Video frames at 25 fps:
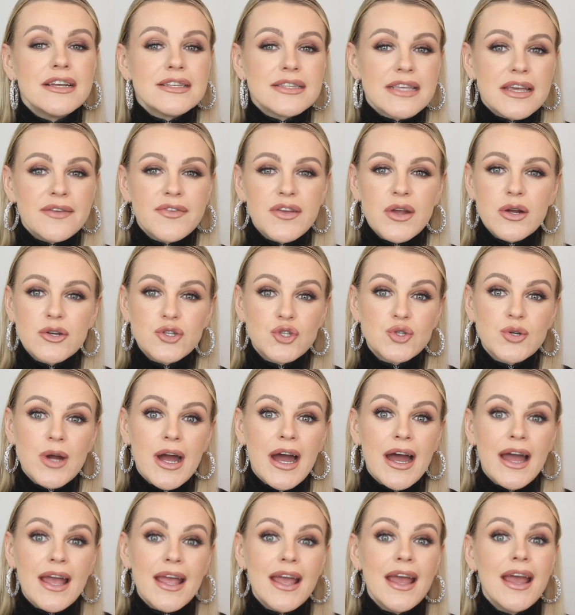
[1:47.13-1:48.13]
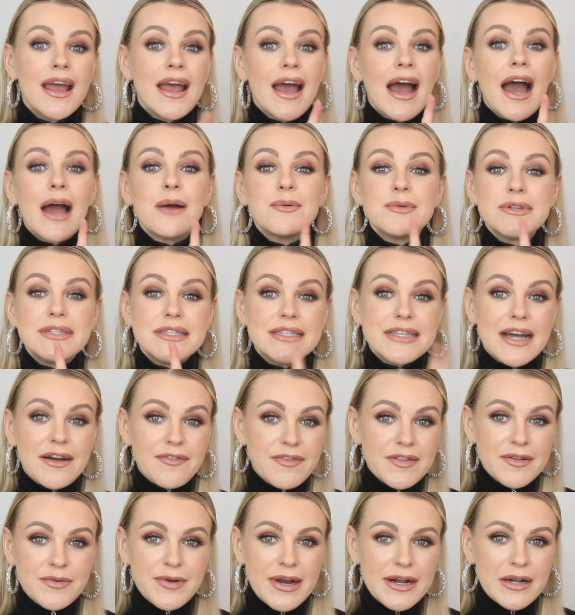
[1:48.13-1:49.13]
So if you're dry, I would
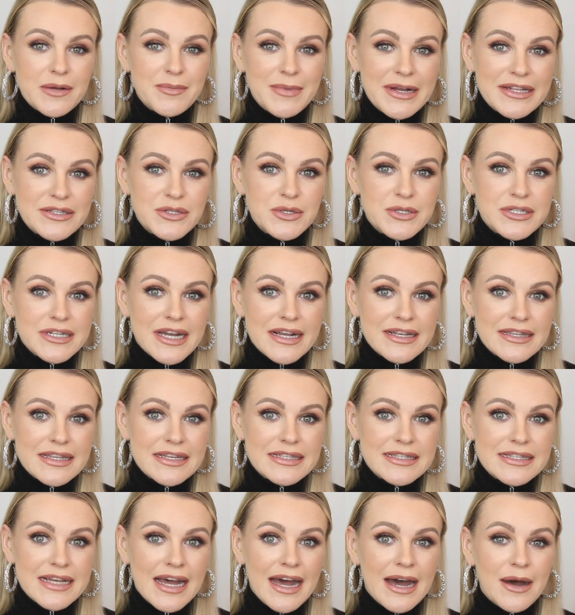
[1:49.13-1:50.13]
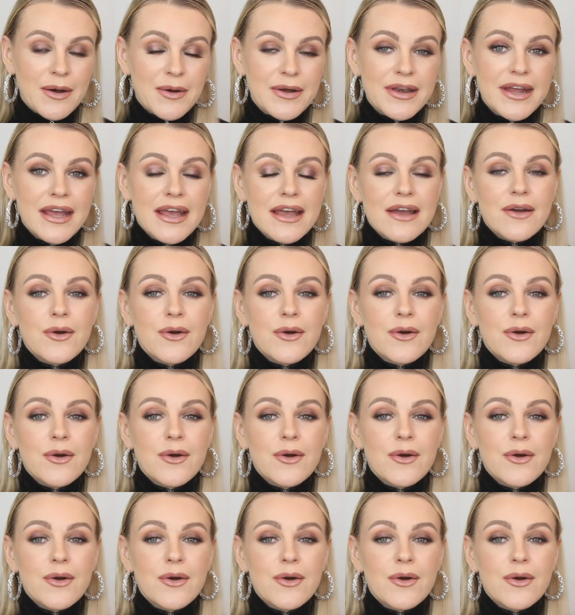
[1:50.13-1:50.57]
definitely recommend to check this out.